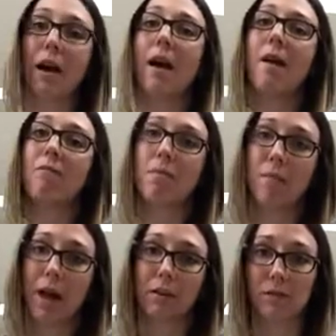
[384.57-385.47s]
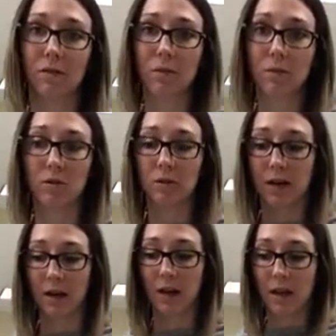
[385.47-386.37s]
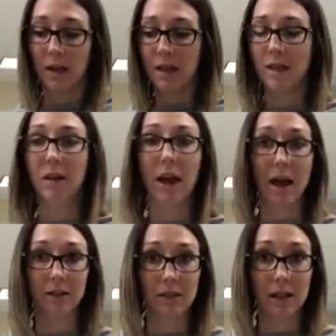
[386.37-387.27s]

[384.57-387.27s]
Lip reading: I have the mass of the butane gas